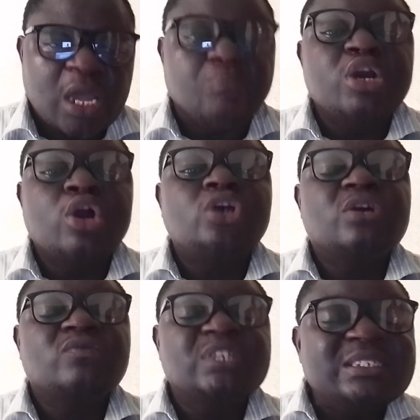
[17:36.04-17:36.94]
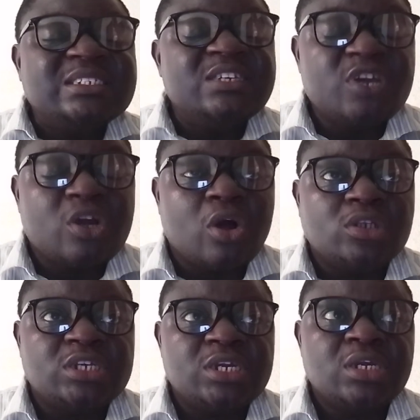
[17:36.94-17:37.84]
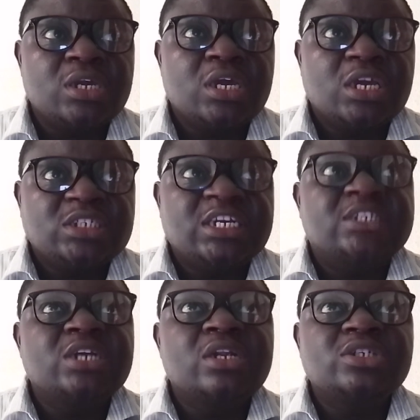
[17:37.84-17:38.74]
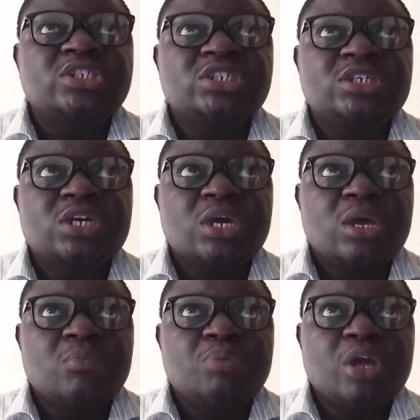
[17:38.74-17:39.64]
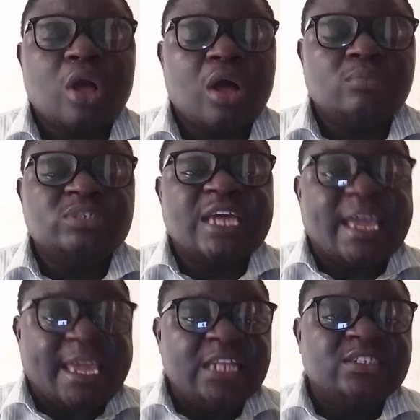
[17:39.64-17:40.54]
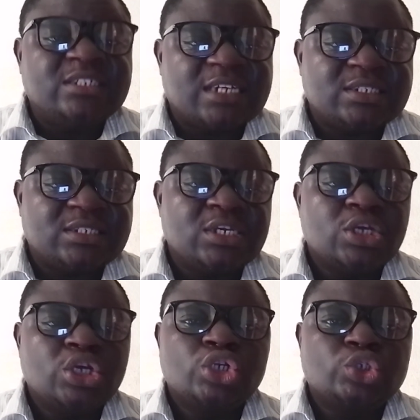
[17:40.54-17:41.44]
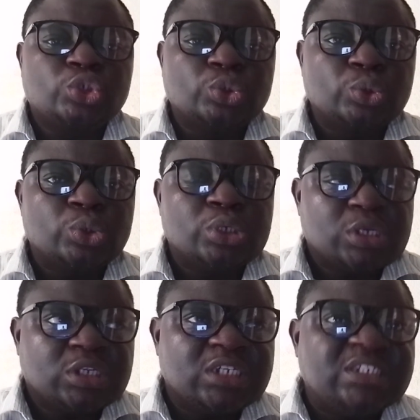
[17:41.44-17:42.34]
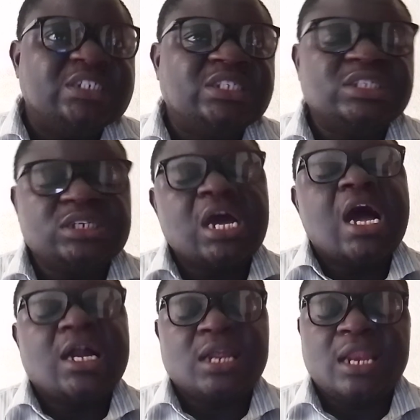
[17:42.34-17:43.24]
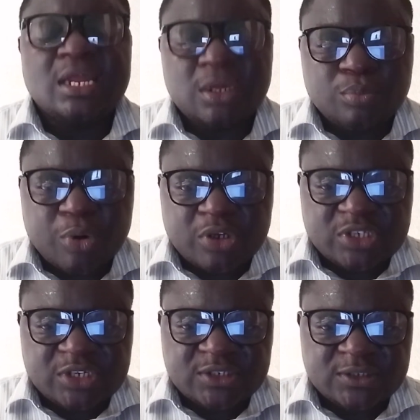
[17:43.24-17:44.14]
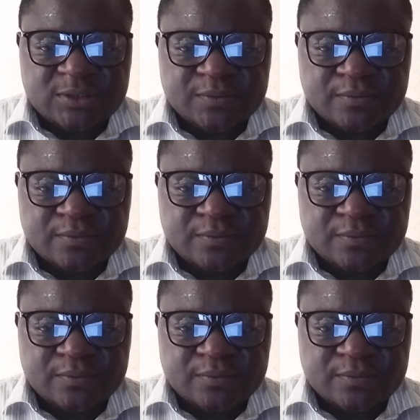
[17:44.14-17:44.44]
And because of this difficulty, technology becomes a hindrance to the teaching and the learning process.